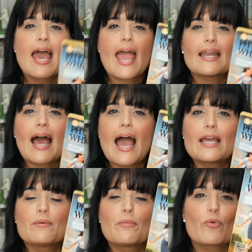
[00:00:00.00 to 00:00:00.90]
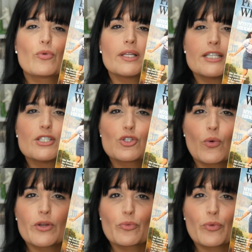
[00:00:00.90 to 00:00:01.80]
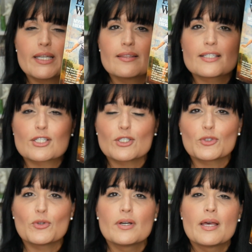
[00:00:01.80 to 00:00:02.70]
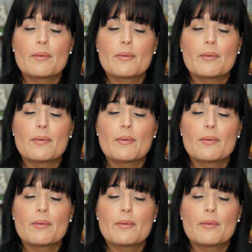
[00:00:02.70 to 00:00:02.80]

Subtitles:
And I am really enjoying reading these little